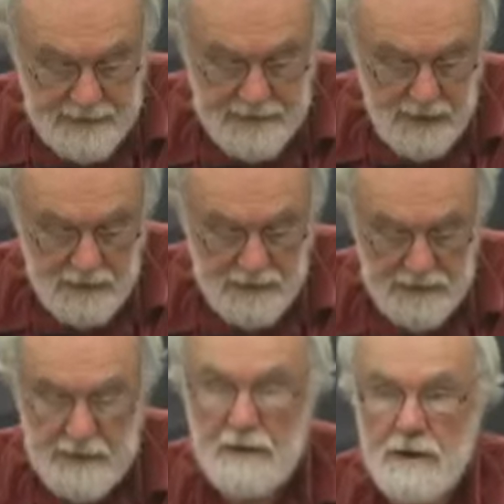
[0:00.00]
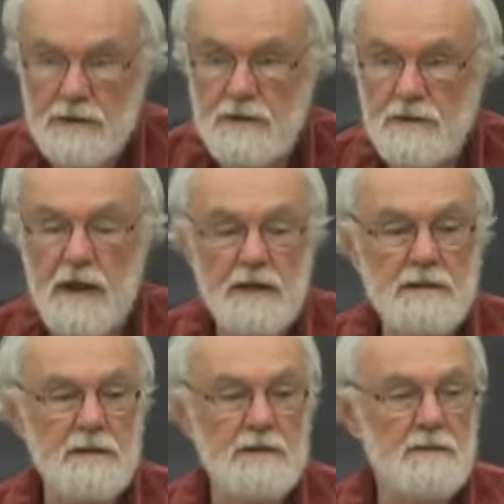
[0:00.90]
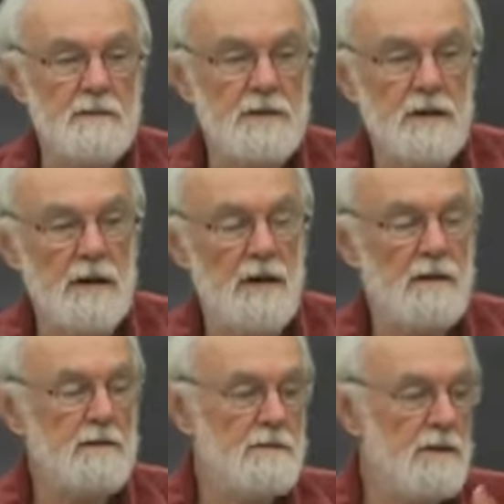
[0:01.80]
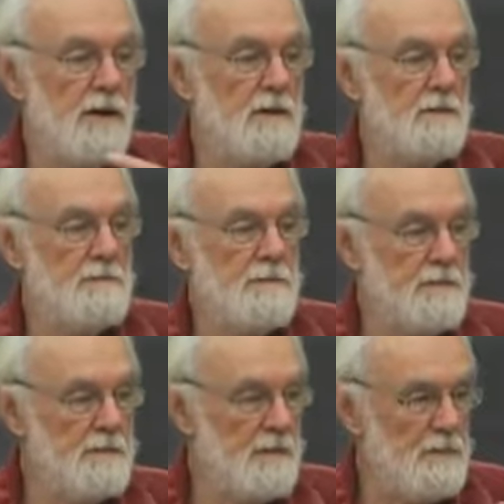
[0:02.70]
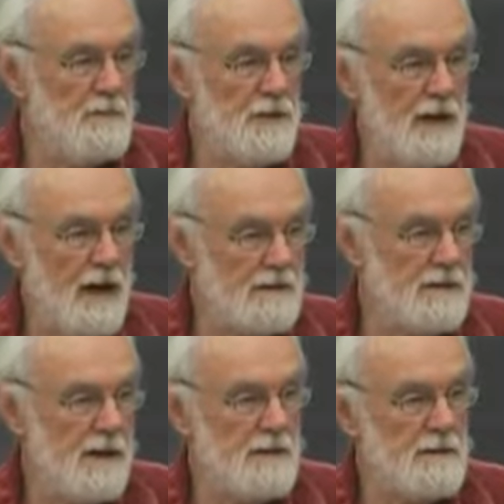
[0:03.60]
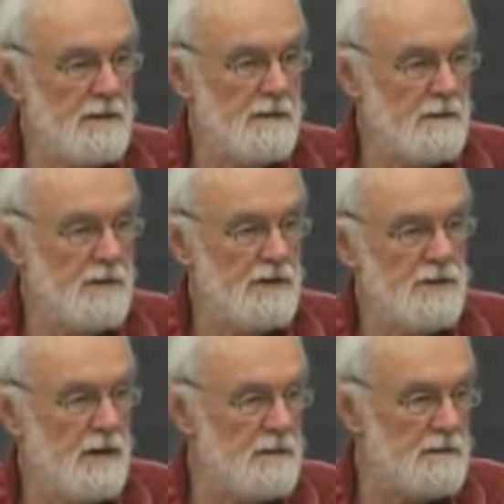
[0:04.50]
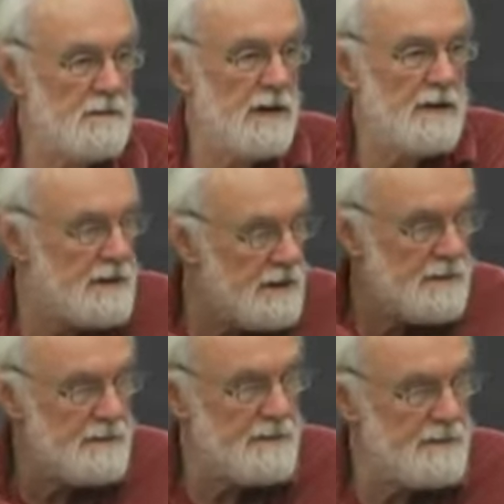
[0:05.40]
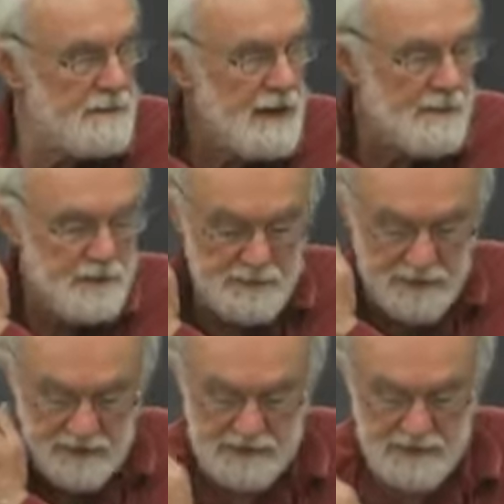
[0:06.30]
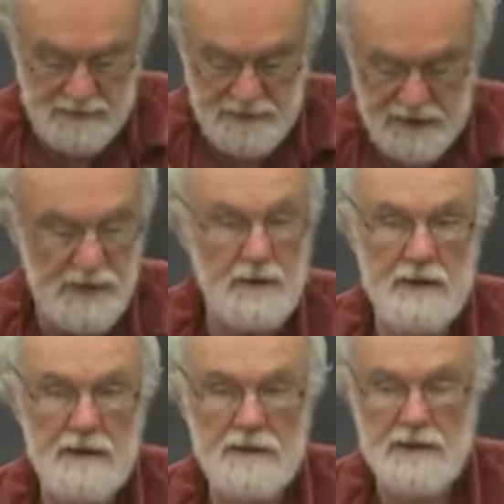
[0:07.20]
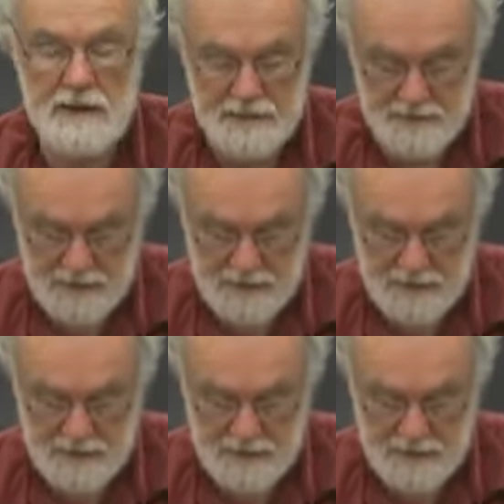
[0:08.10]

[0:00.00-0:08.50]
So there are two cases which are, you know, pretty accidental in which you don't get any capital being set free. You don't need to set it